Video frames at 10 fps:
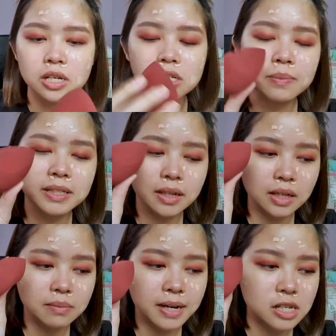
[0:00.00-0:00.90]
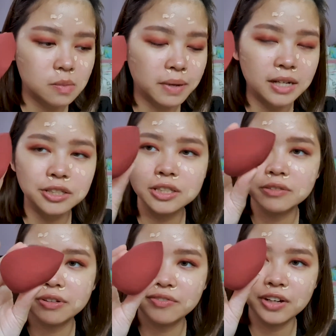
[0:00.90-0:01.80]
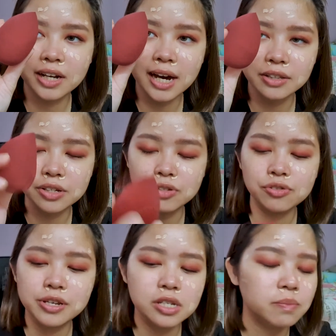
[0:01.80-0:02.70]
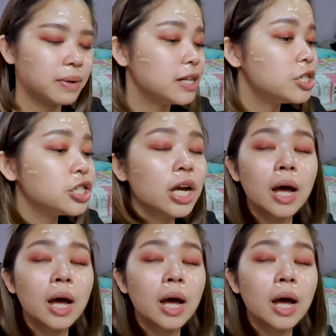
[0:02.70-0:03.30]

So I'll be taking my sponge. It's a Revert Artistry sponge.